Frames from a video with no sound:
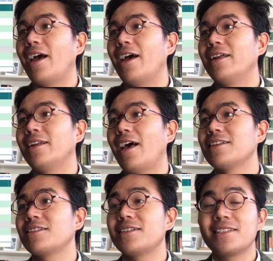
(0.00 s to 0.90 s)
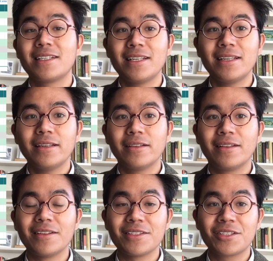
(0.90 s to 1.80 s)
and as you can see,
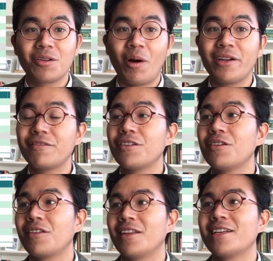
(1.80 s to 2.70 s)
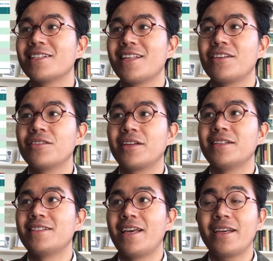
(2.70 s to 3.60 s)
there's quite a few things that you
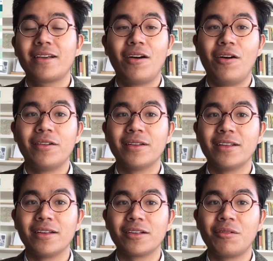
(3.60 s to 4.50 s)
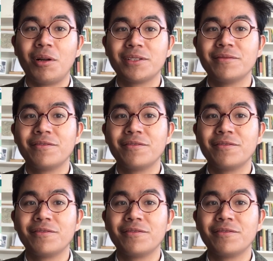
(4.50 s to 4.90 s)
can take on the quantum